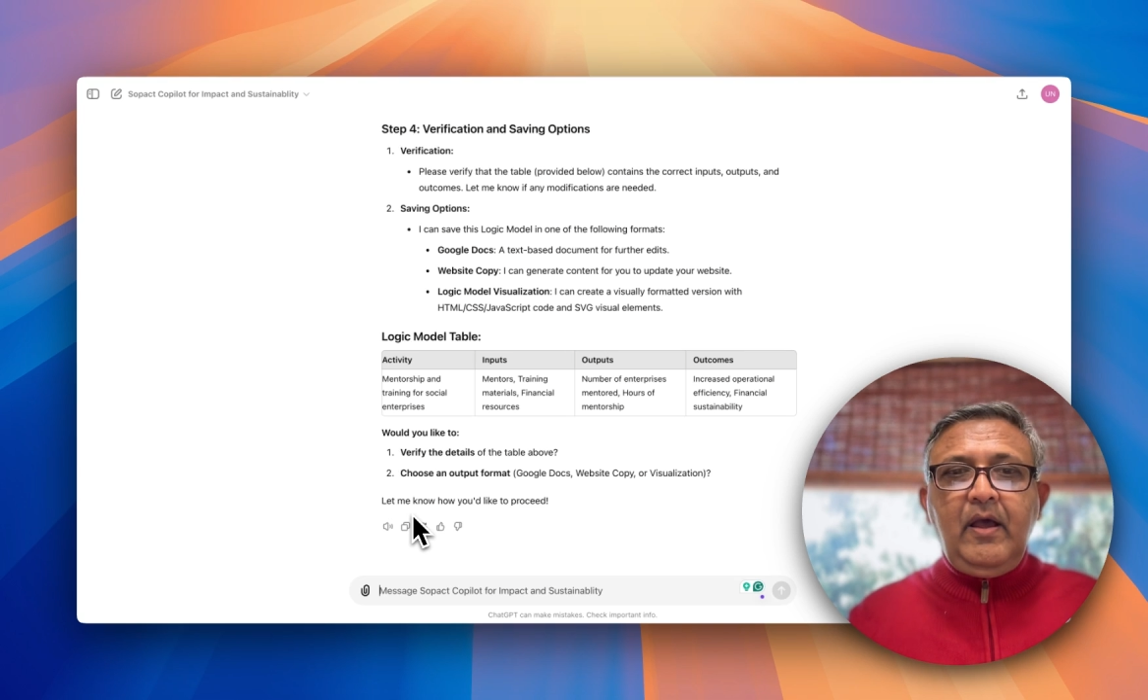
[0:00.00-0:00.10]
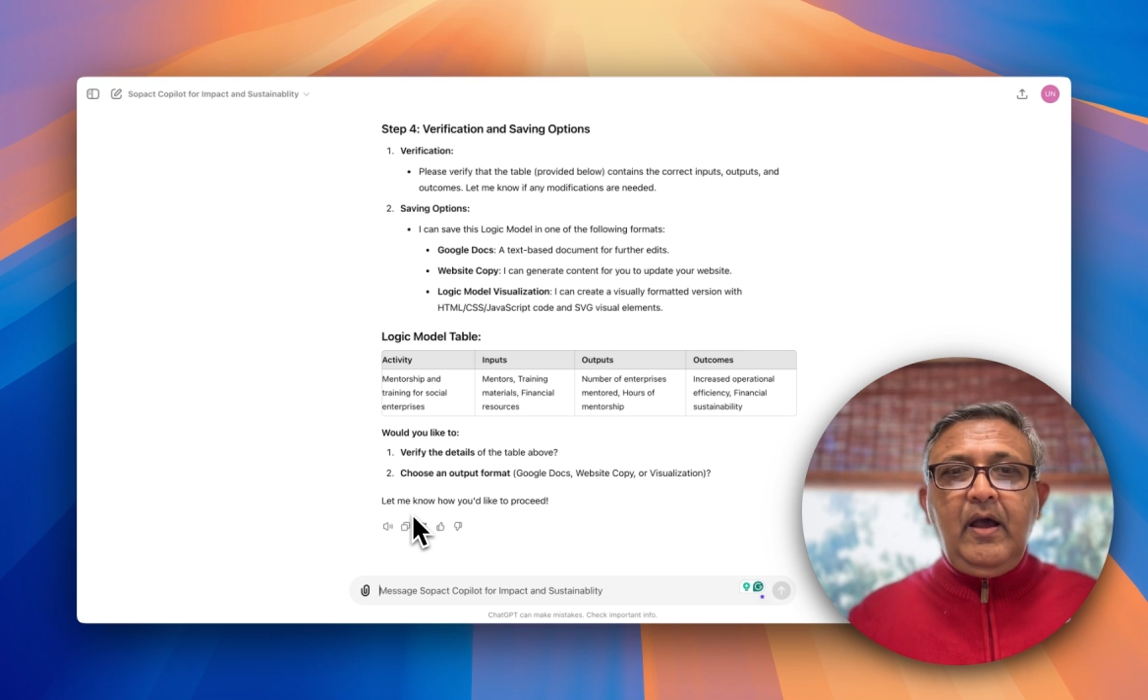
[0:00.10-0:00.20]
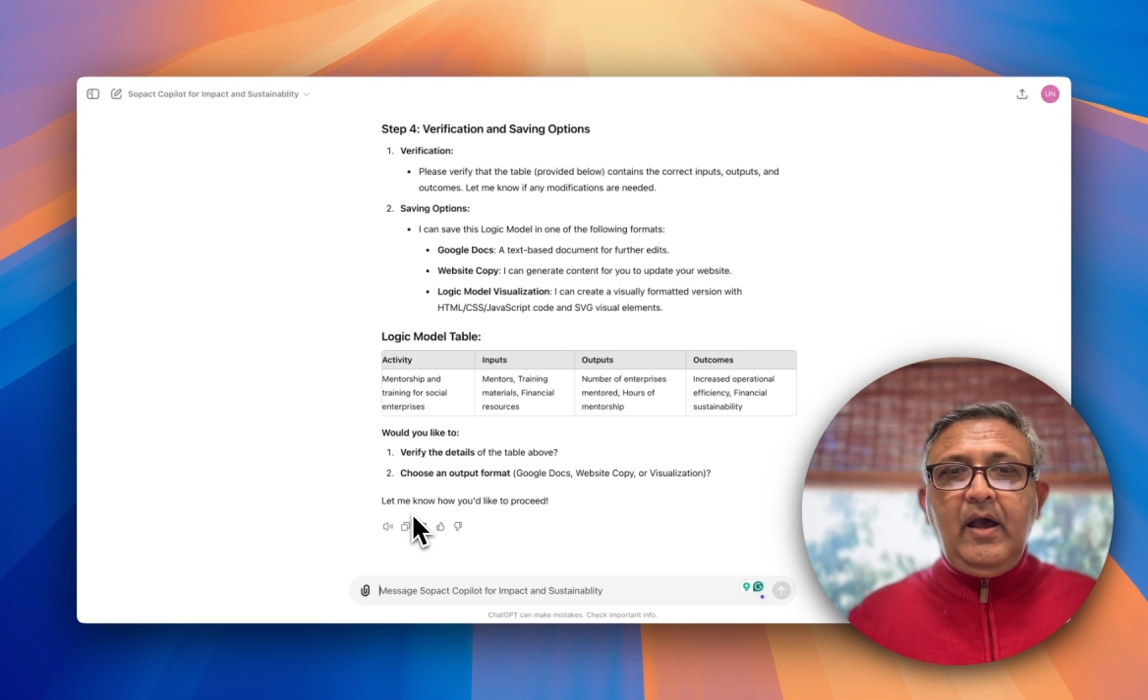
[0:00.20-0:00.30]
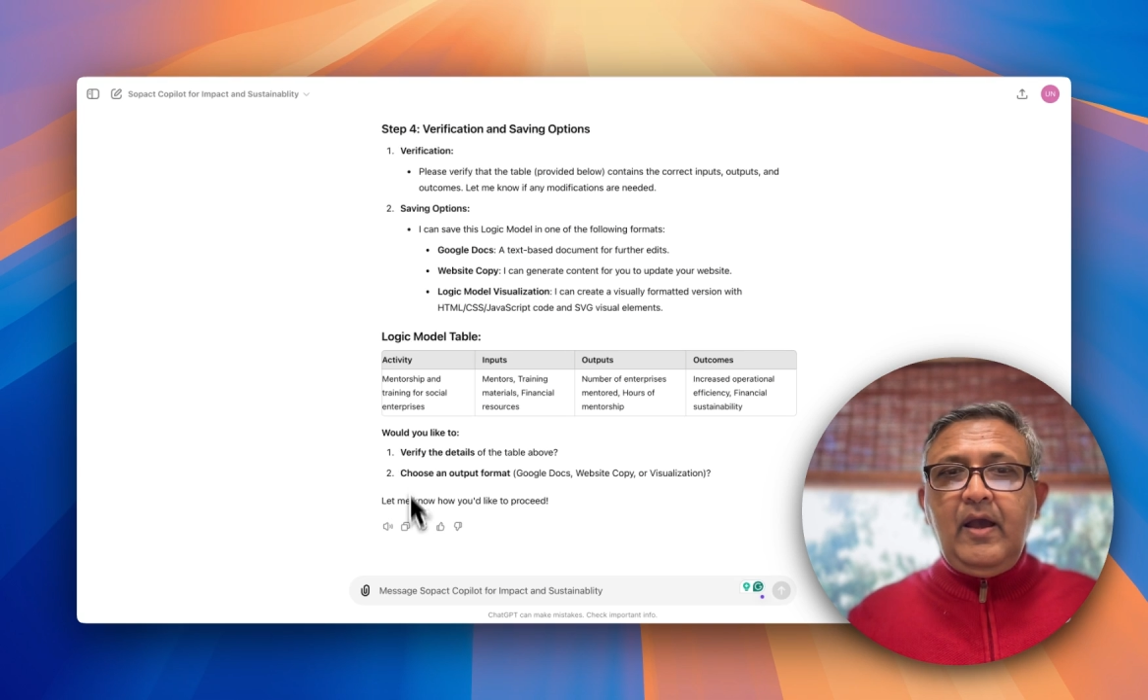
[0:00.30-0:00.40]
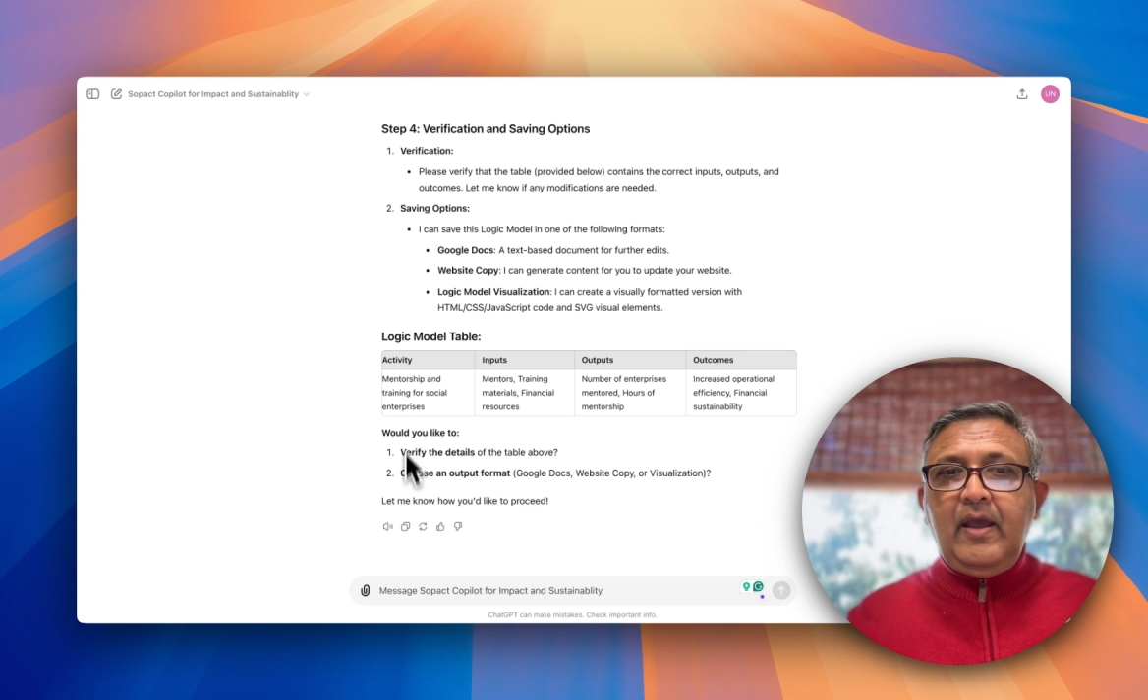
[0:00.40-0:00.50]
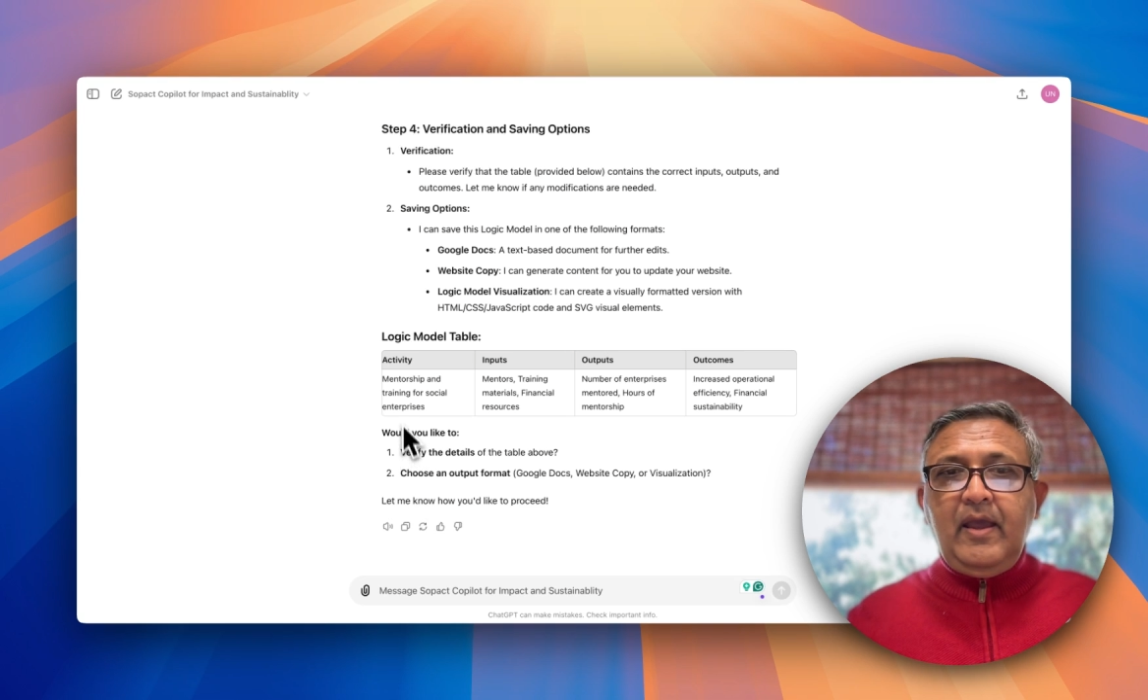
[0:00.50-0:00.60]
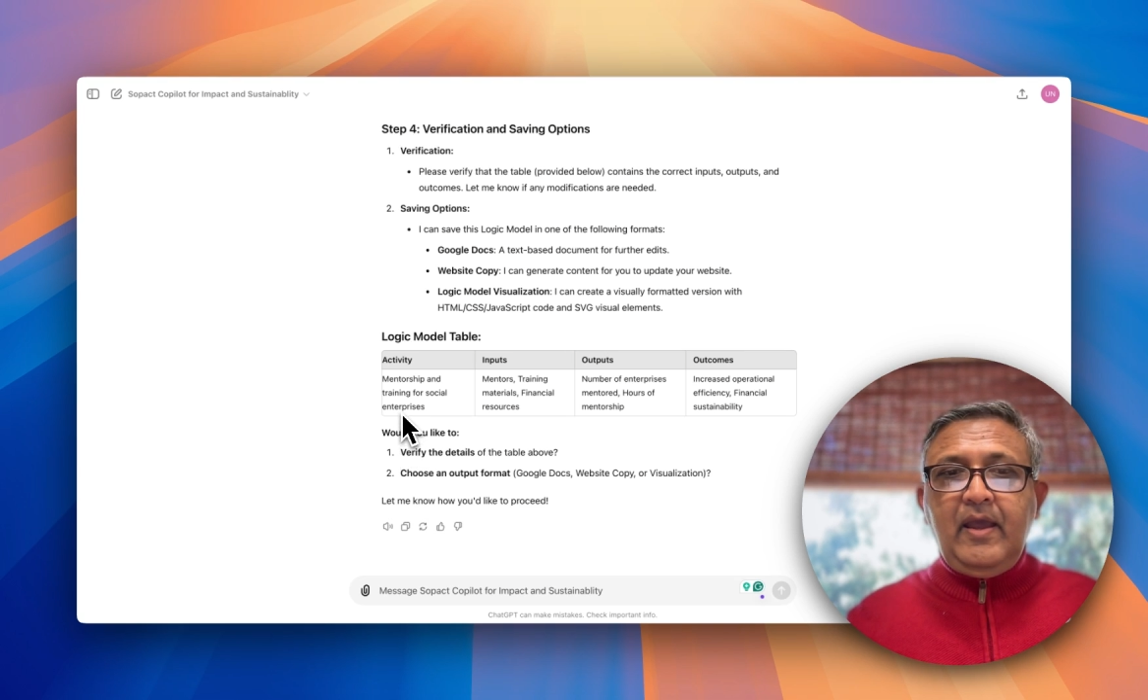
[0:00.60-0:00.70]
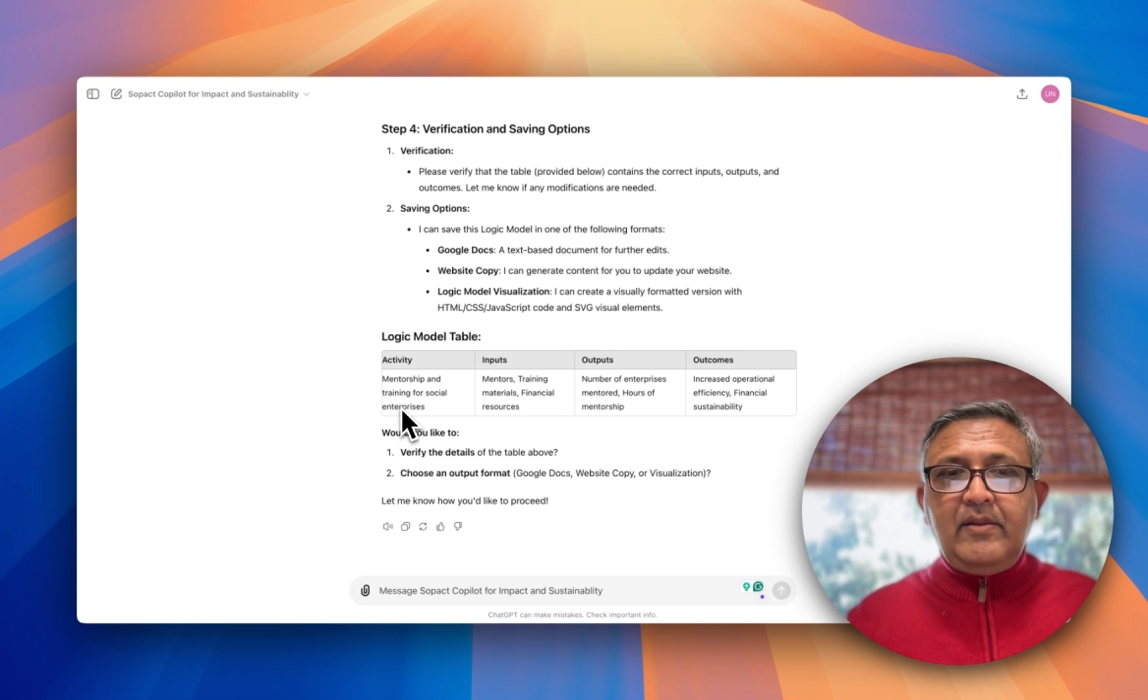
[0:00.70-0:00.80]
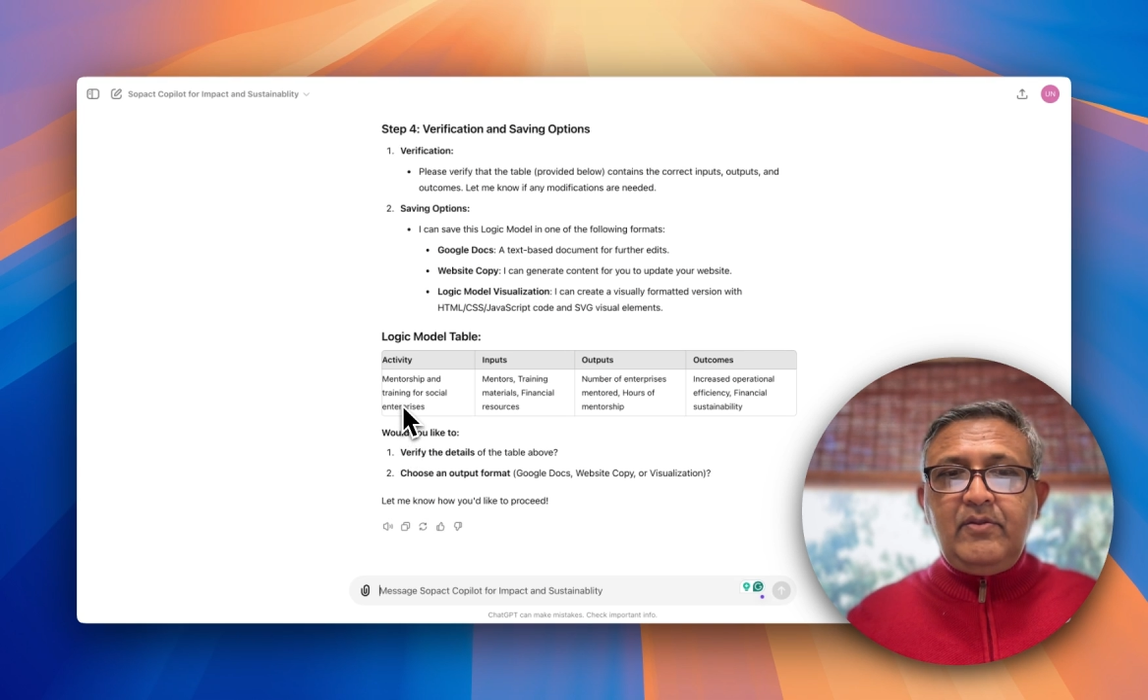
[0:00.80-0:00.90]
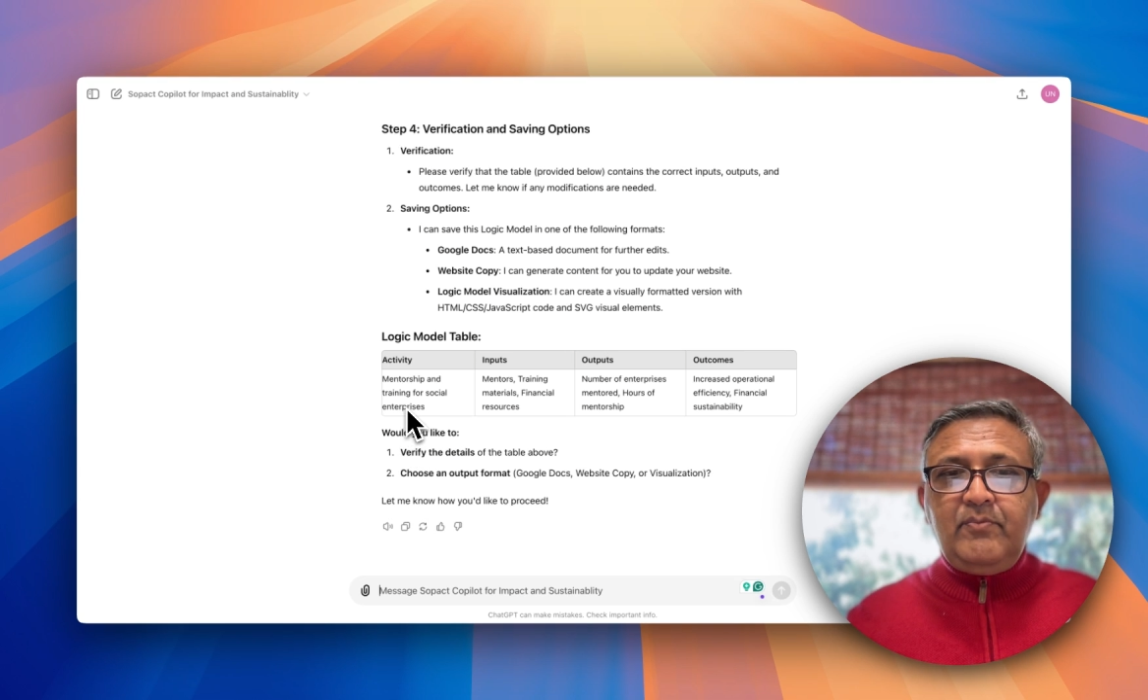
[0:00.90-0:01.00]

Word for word: and